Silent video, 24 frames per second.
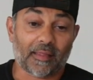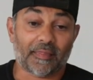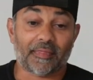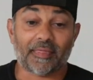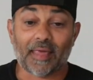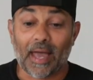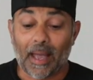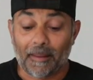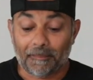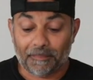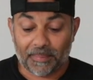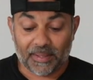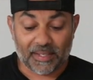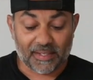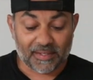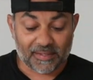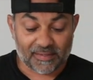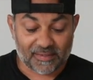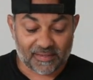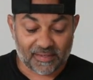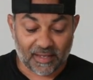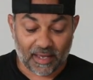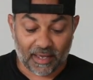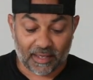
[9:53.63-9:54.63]
That being
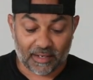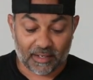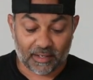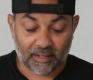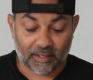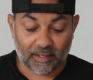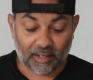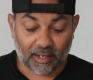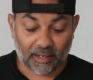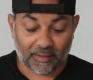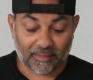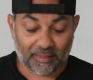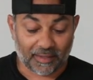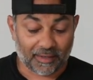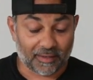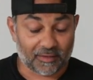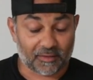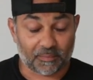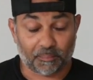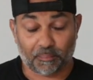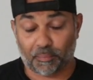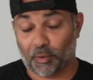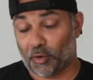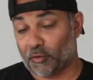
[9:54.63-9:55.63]
said, I think
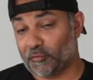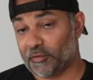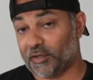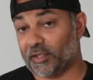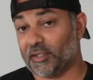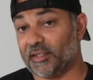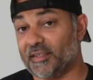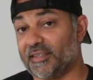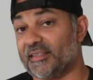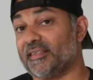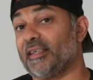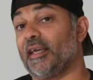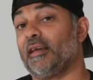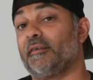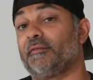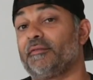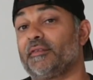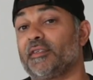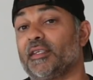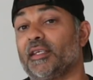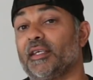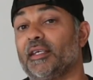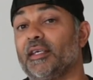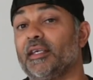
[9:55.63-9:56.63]
it's perfectly
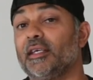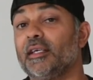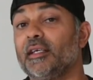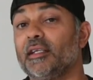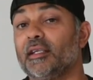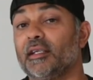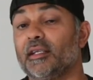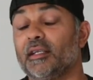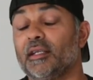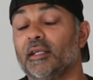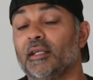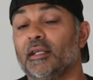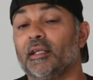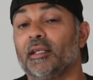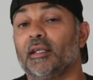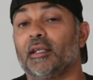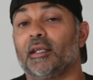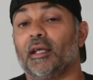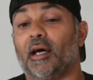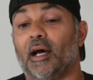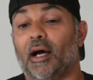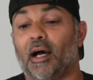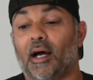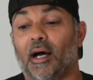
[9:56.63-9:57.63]
safe to eat.
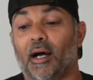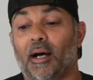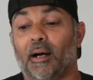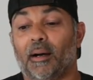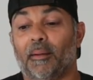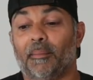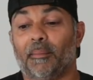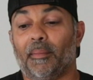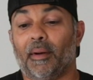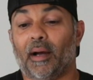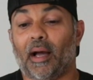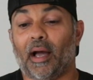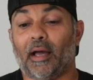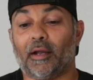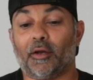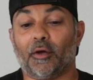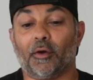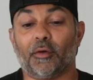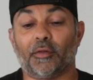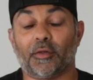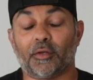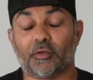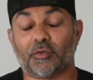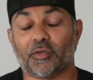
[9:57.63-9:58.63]
I
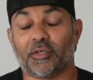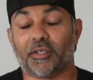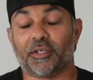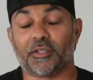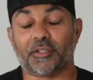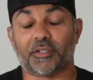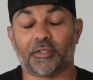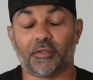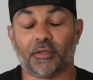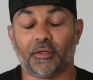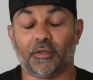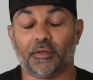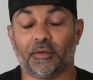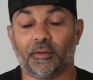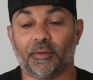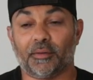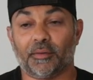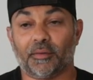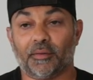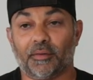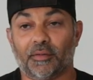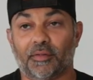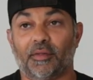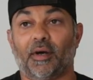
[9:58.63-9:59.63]
know the traditional
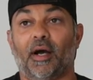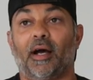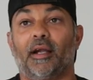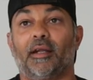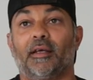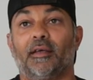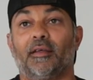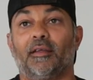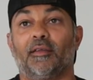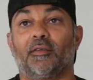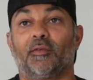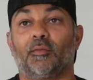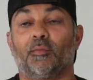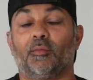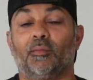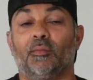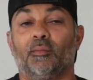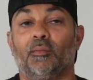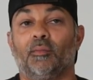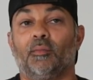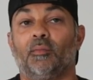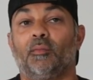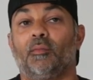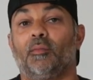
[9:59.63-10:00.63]
thought is
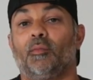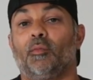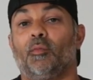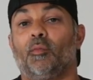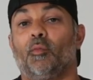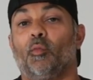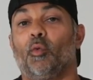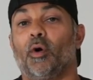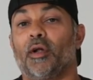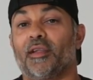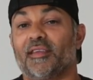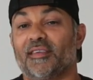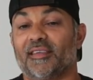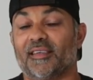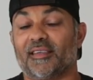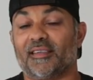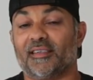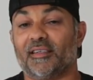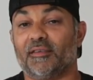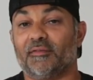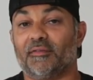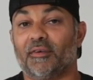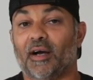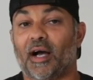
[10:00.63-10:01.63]

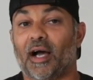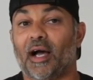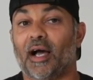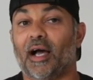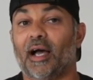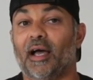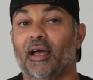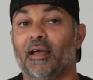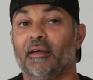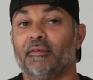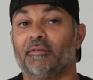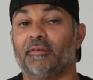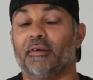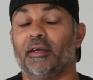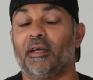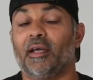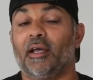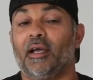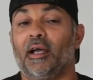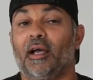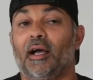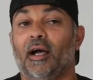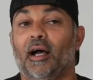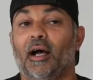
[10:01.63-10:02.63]

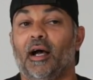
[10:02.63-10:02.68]
165